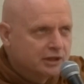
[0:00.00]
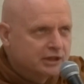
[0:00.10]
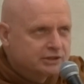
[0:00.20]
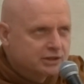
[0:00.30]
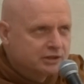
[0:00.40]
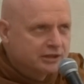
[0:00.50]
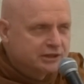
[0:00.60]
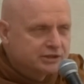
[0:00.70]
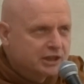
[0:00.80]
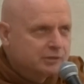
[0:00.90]

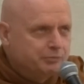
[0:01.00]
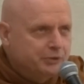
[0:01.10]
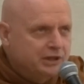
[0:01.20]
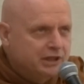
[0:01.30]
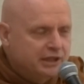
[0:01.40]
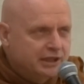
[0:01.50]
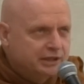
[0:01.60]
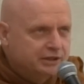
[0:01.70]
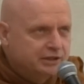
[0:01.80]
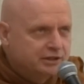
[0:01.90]
There's an
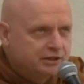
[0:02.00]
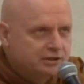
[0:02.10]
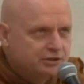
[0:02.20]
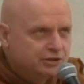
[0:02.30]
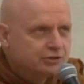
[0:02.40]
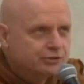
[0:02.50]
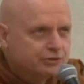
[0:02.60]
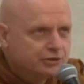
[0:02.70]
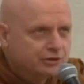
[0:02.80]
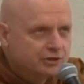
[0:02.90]
unmediated
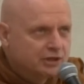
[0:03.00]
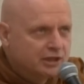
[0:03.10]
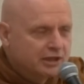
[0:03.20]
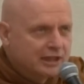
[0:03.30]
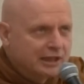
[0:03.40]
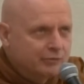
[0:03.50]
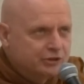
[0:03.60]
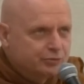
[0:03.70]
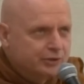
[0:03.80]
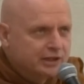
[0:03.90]
truth, that
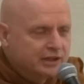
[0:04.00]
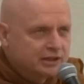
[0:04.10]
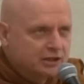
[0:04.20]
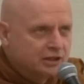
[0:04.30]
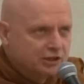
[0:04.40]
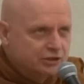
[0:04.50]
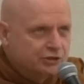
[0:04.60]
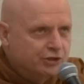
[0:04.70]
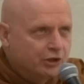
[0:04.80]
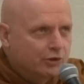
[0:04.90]
which we can
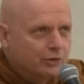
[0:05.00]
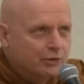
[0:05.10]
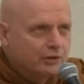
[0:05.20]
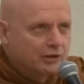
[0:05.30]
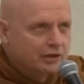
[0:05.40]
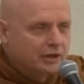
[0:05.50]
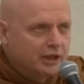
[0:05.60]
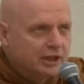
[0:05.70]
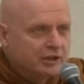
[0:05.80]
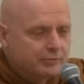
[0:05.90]
know
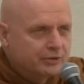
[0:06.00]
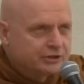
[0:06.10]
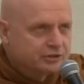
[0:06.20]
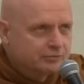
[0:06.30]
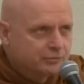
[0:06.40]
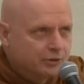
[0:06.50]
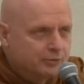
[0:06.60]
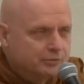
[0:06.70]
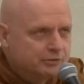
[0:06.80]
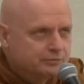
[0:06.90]
in the present
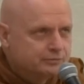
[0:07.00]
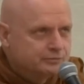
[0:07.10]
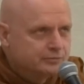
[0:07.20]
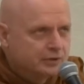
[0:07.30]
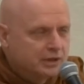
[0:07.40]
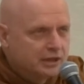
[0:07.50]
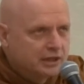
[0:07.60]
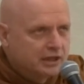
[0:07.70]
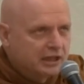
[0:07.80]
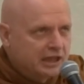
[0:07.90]
moment.
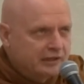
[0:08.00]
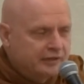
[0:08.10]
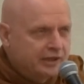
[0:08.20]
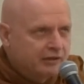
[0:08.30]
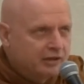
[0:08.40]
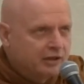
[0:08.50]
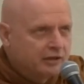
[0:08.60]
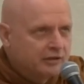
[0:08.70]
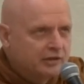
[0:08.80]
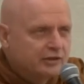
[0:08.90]
And there
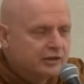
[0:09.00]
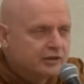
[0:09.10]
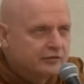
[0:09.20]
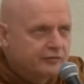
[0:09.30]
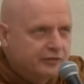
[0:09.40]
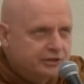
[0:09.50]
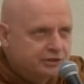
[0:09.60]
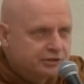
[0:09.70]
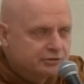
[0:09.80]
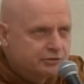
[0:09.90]
are
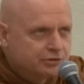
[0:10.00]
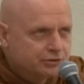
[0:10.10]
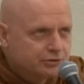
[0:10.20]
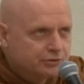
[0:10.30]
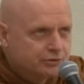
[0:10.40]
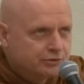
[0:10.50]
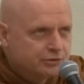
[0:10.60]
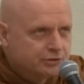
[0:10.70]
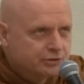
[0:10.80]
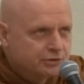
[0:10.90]
conventional
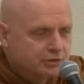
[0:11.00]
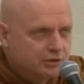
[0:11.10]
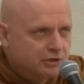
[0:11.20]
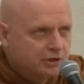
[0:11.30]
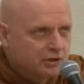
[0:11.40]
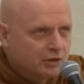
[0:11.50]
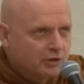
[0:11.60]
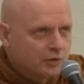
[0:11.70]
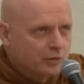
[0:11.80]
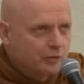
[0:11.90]
truths,
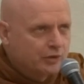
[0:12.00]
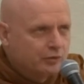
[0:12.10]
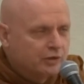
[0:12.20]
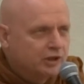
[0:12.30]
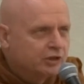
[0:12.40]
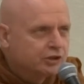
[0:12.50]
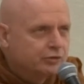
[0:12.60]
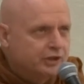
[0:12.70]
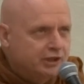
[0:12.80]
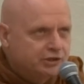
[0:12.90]
or what we call
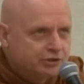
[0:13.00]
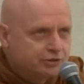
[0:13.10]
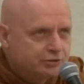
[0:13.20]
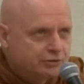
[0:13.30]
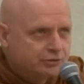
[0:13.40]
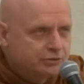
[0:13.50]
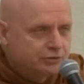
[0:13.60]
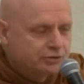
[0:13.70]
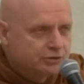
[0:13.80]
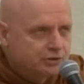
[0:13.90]
agreed truths.